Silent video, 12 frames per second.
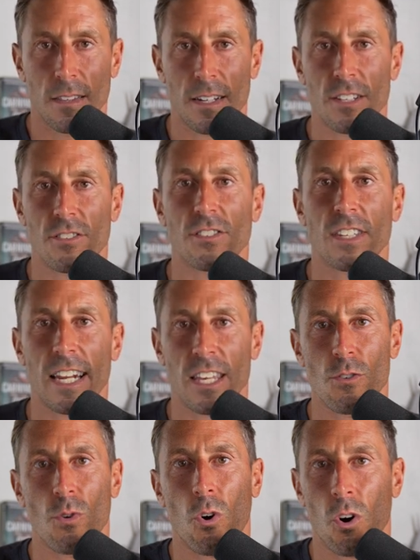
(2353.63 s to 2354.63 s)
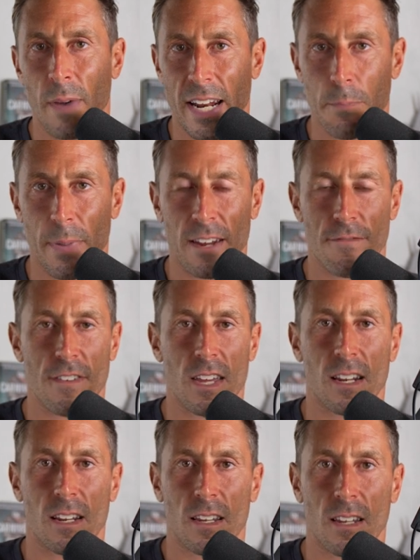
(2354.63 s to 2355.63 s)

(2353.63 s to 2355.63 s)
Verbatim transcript: that it's just getting you a hormetic benefit.